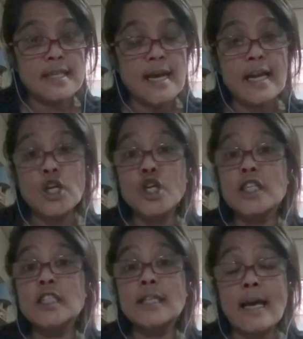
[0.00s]
I
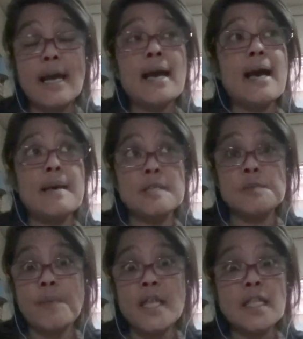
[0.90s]
heard I
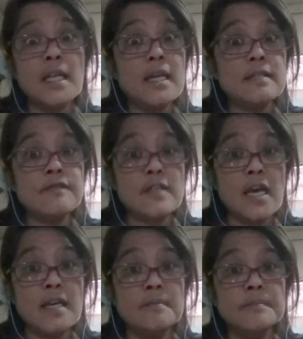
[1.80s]
spend a lot of
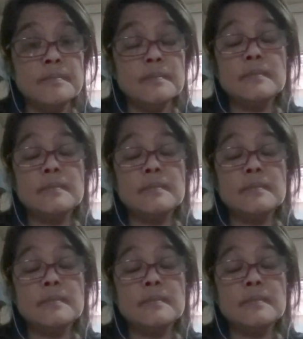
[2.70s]
time.